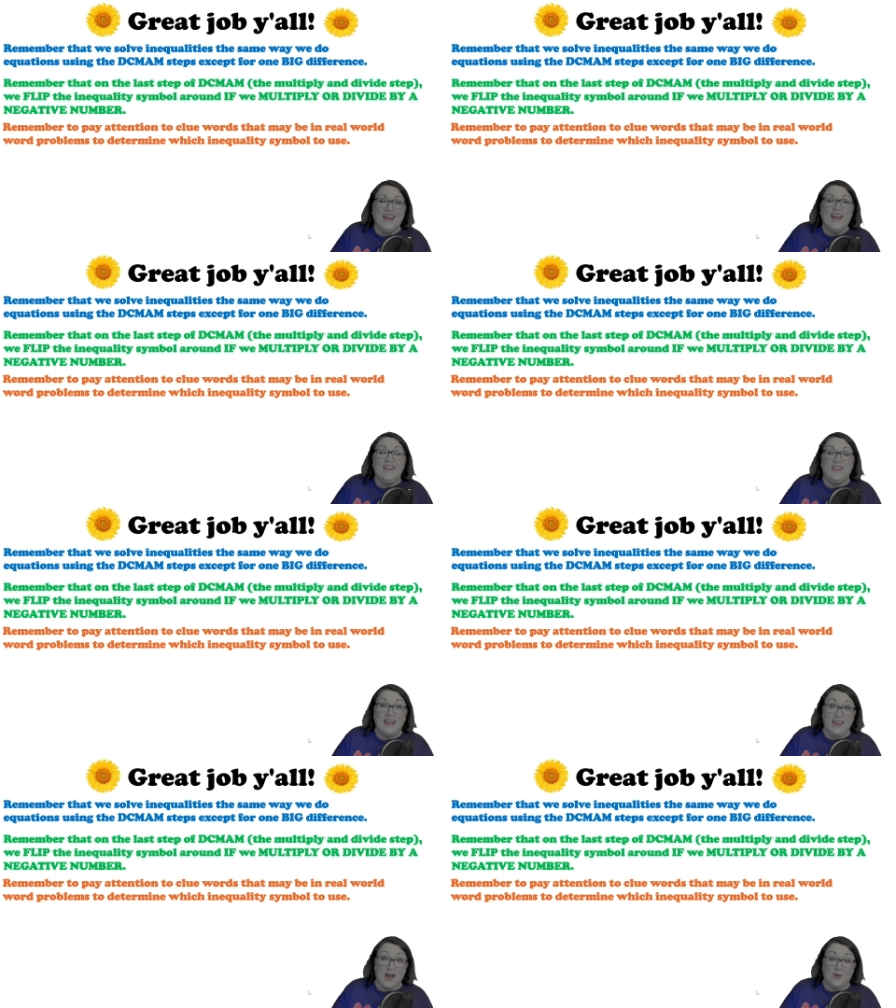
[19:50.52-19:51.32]
that
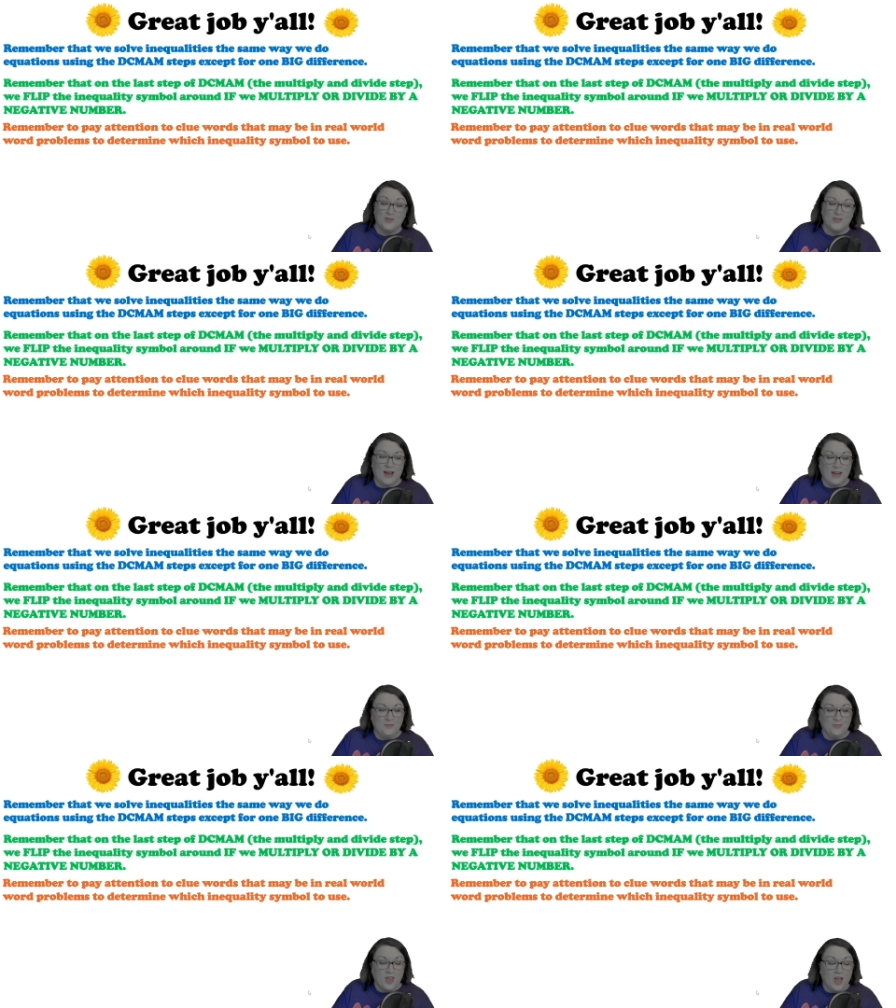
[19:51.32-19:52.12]
counts, right?
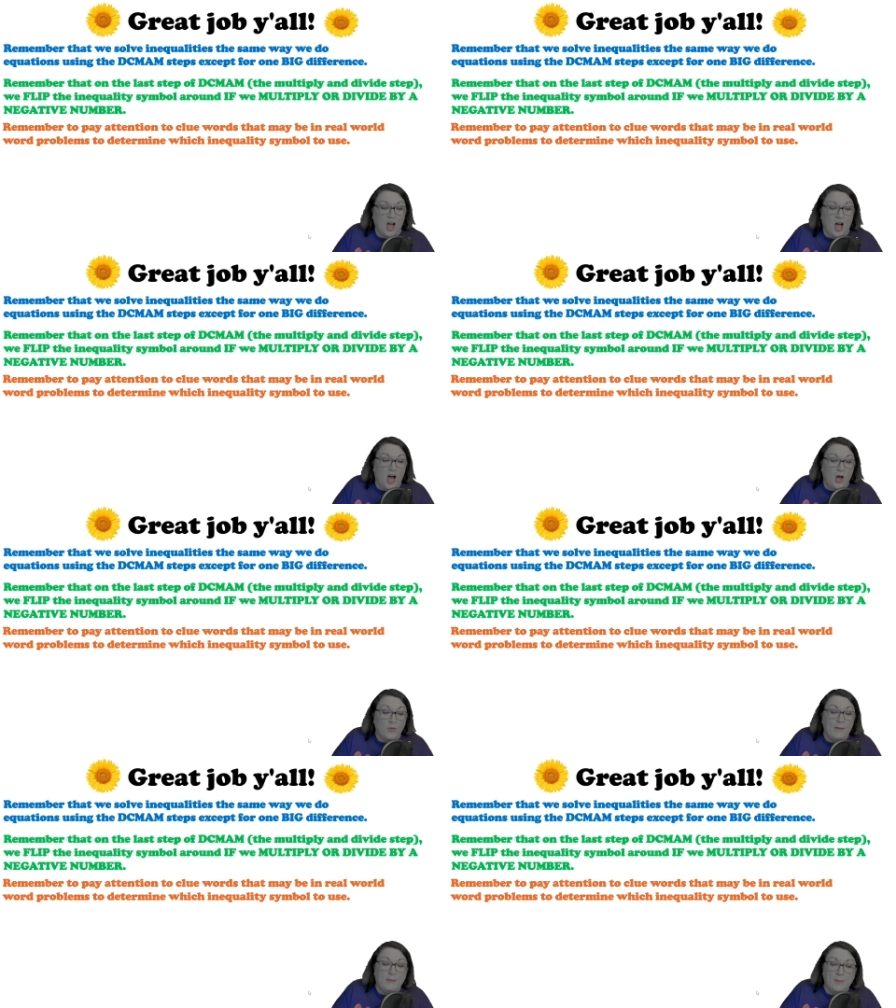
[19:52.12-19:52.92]

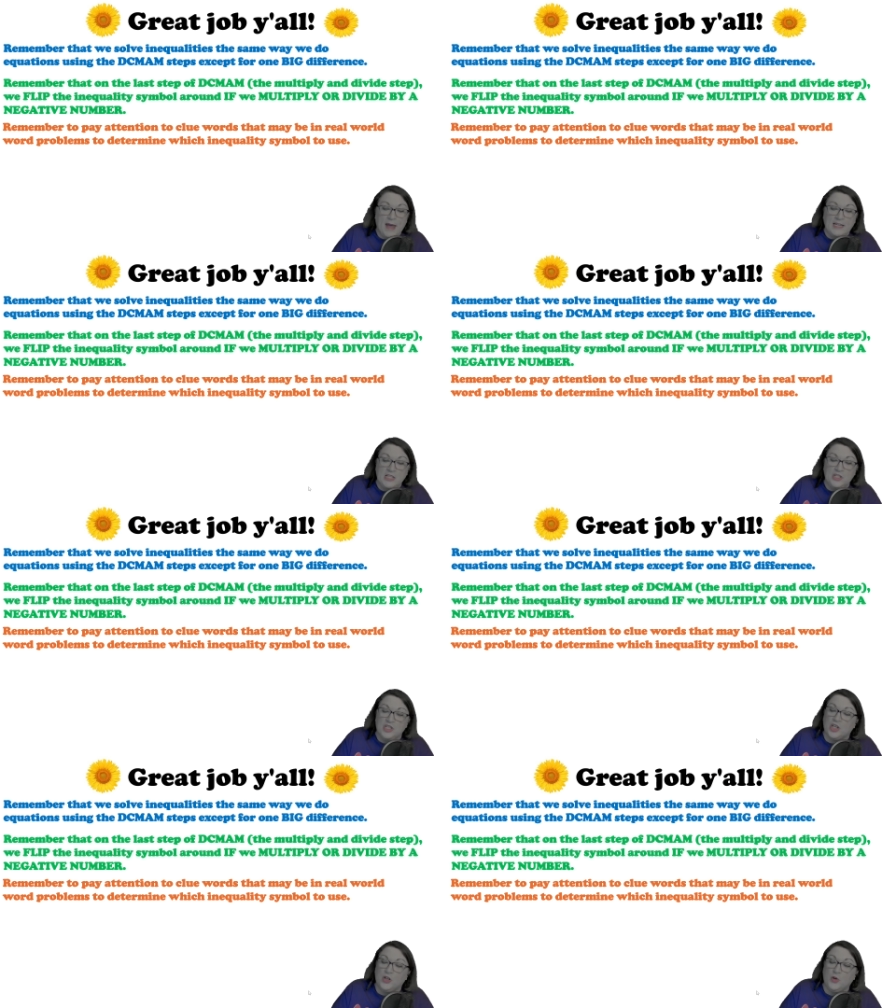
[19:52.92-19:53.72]
Remember to pay attention to
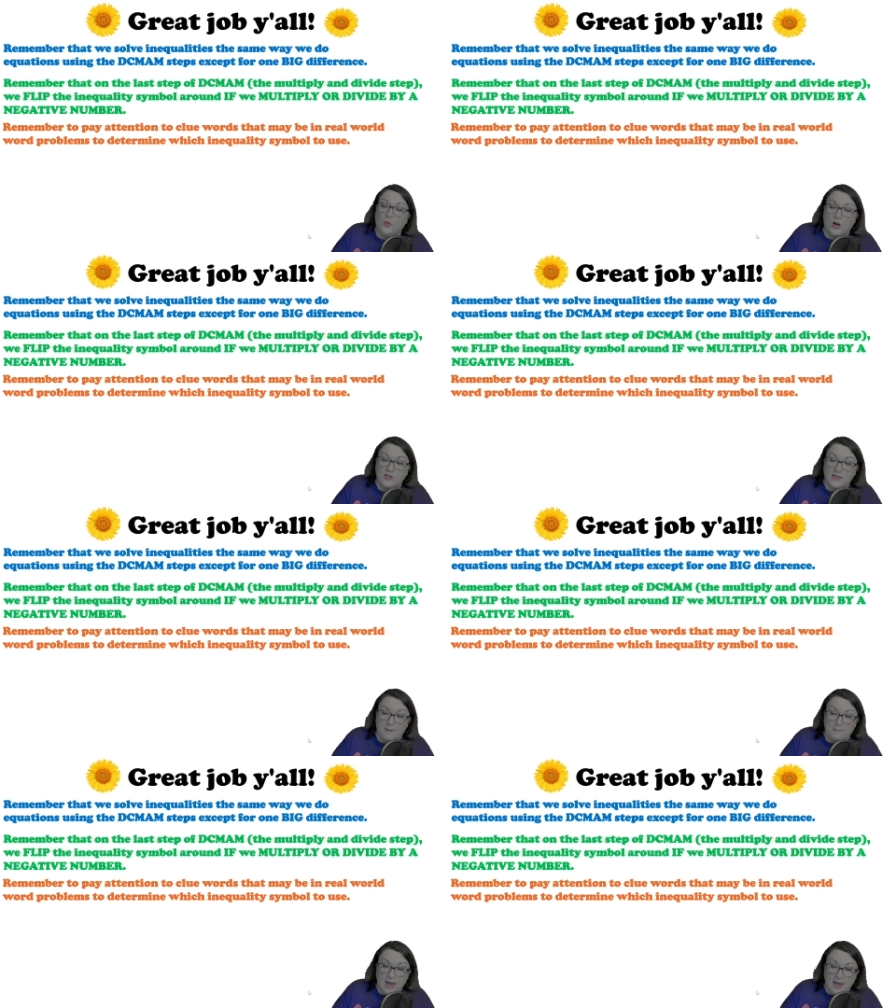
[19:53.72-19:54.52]
clue words that
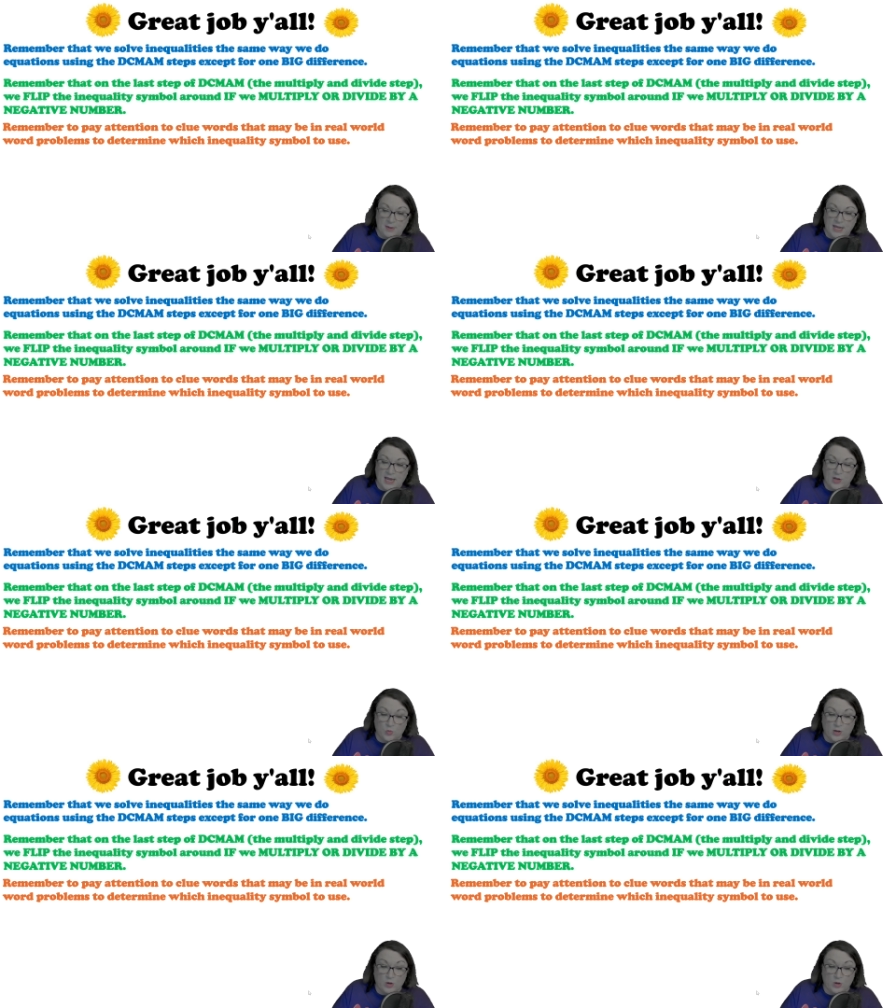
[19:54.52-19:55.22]
may be in real